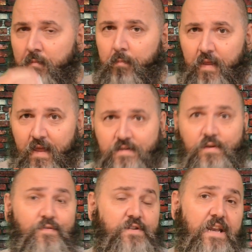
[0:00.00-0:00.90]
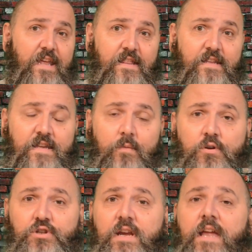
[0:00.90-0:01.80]
But that's obviously in the tin.
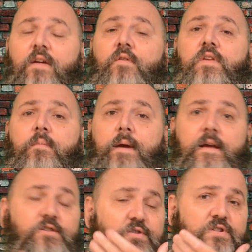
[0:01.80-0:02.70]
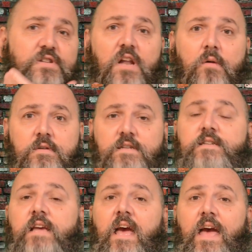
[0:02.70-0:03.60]
Once you get it on your beard, you just
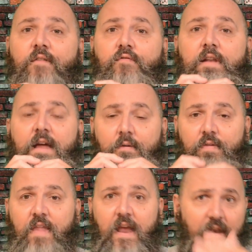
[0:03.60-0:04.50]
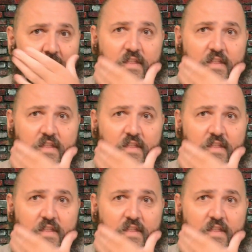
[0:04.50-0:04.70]
notice it every now and then.